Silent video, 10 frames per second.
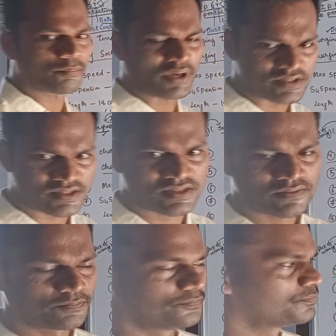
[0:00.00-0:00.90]
paisa
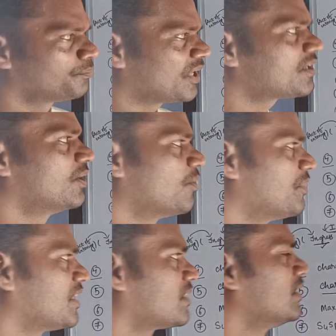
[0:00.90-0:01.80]
per
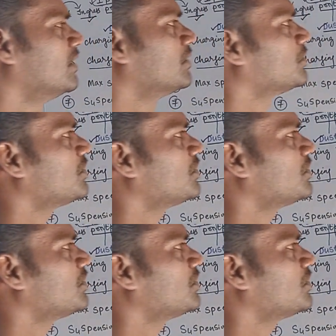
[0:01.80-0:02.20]
kilometer. So